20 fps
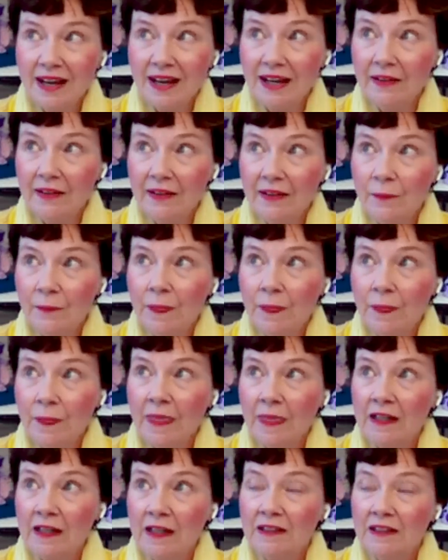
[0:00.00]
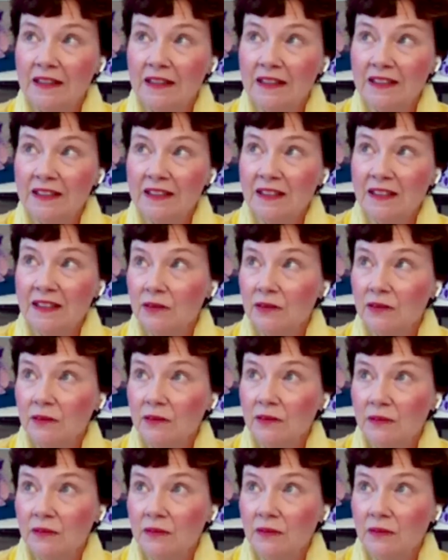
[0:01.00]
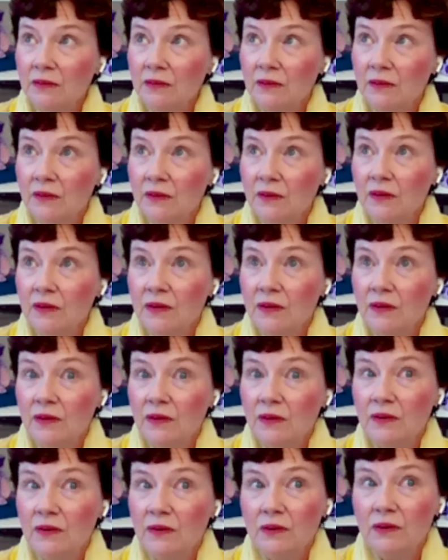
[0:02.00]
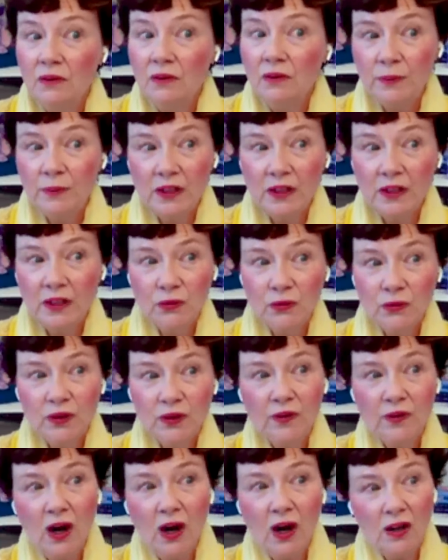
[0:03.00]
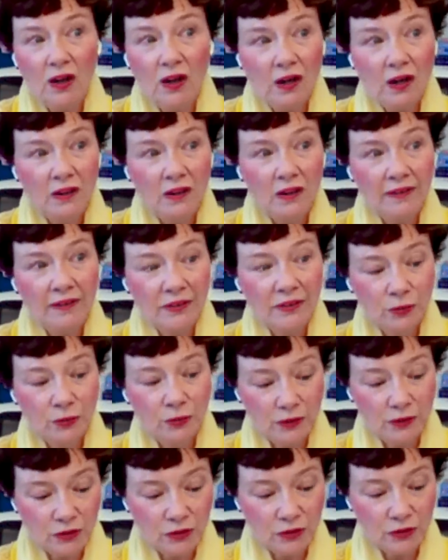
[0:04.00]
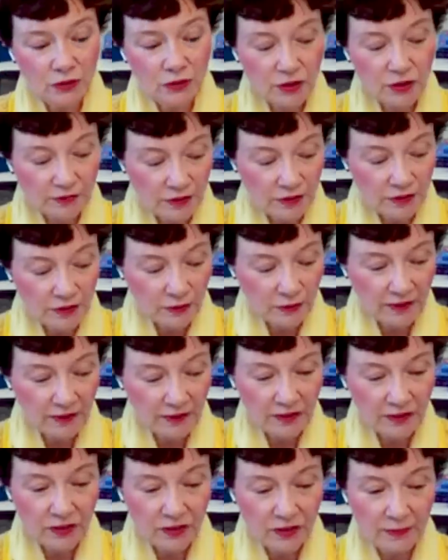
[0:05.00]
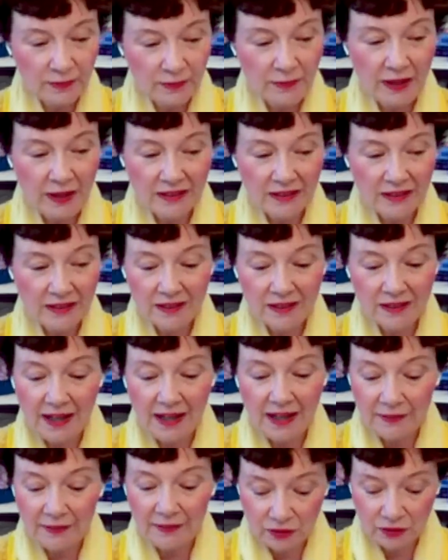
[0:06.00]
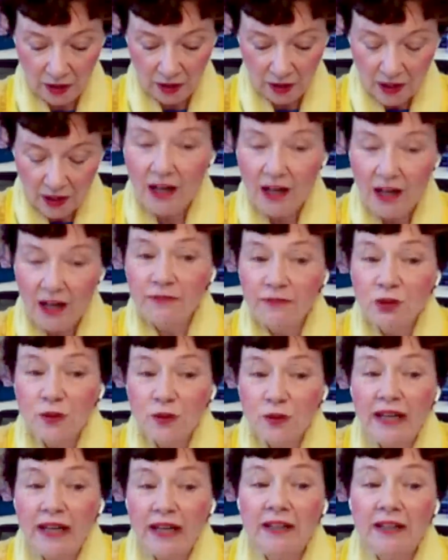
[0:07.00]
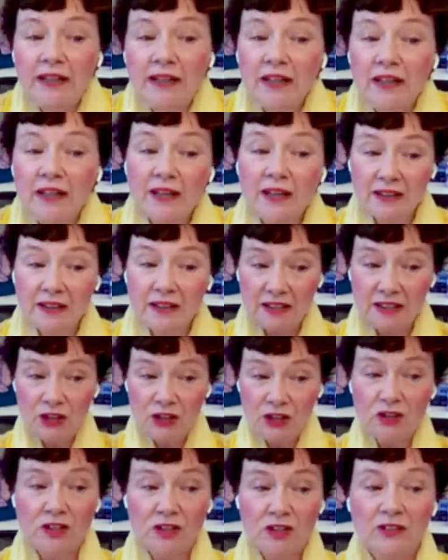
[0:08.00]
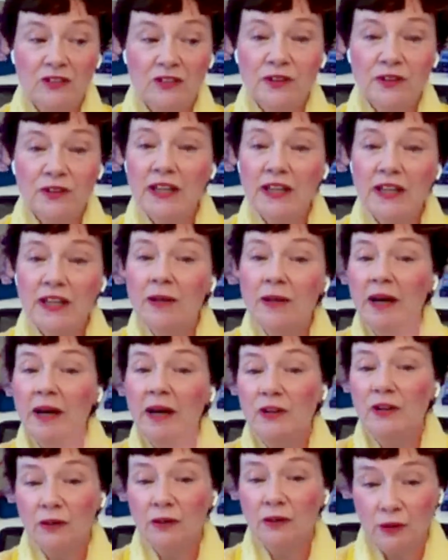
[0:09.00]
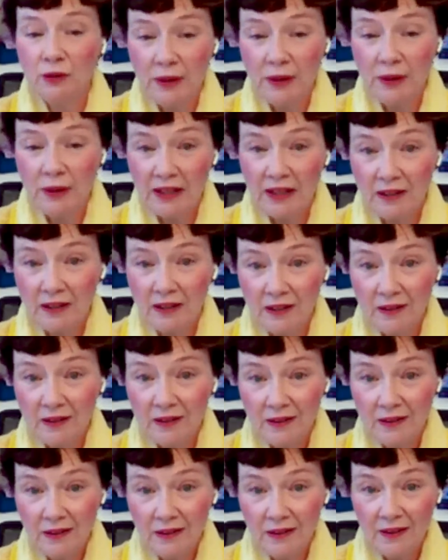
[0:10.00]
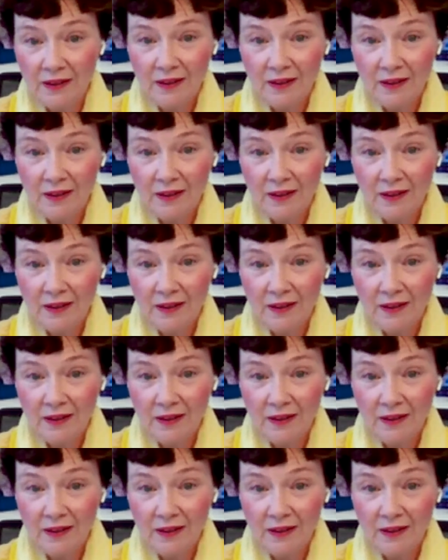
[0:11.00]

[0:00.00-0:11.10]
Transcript: And as I listen, you know, because we've all, all of us world servers, we've had so many past lives of training that teaches us forget about your humanity,